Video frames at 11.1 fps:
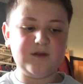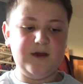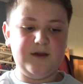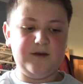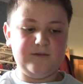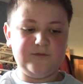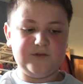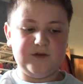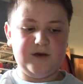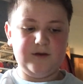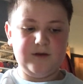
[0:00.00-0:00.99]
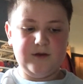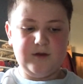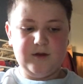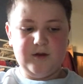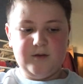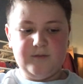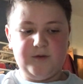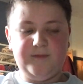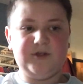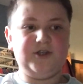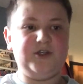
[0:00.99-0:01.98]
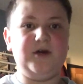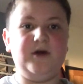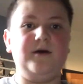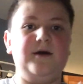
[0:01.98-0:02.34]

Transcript: And I'm just gonna pop that shut